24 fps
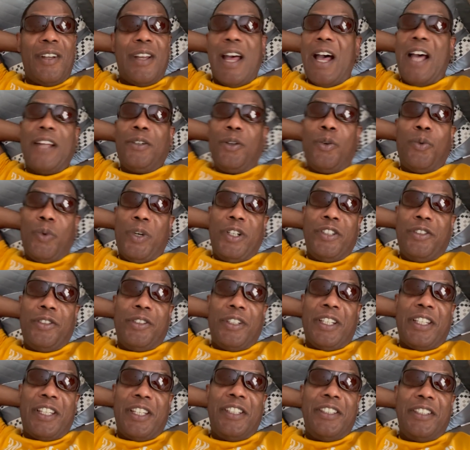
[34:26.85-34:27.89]
I don't want you
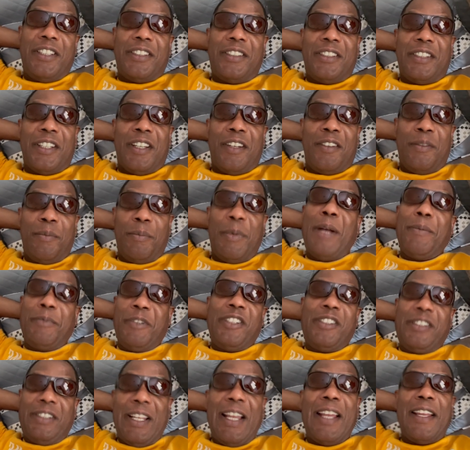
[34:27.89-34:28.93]
to kill yourself. But I'm
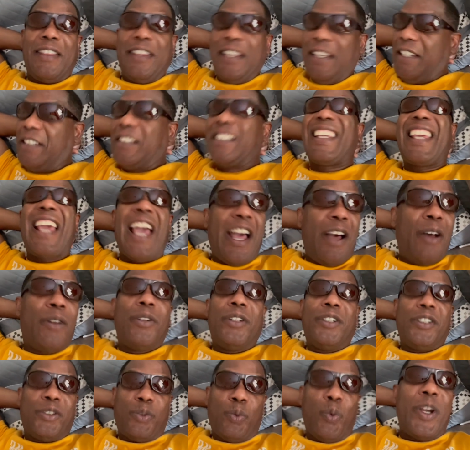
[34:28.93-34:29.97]
just saying there's
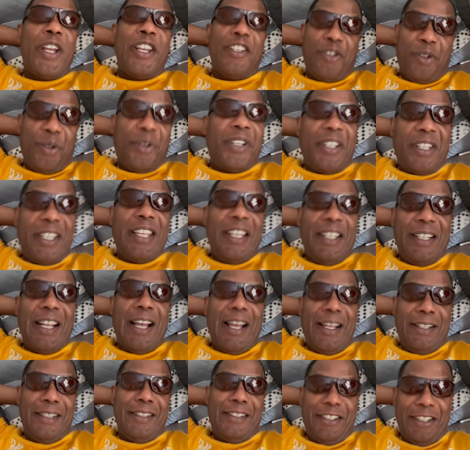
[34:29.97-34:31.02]
countless ways you could get
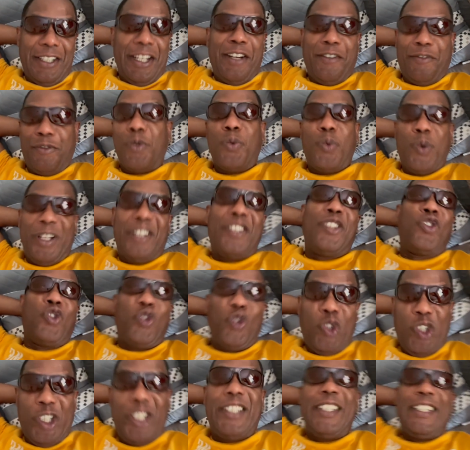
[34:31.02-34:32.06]
out of jail if you wanted to
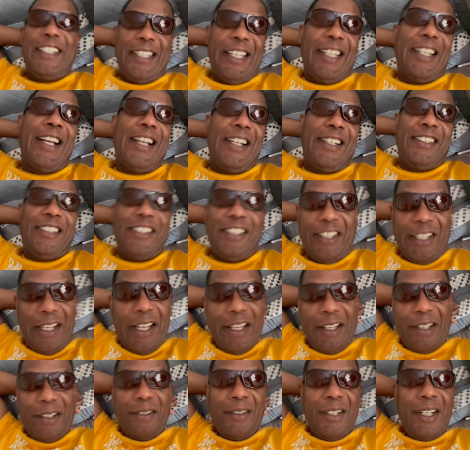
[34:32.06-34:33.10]
really get out of
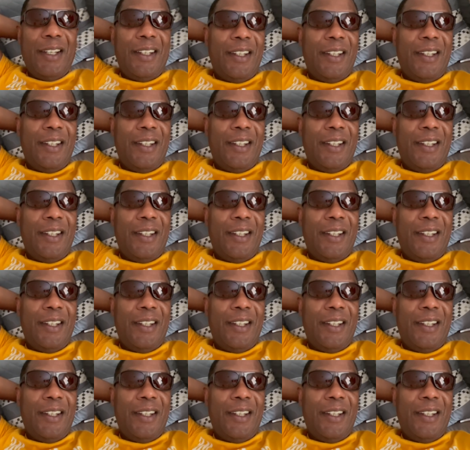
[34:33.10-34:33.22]
jail.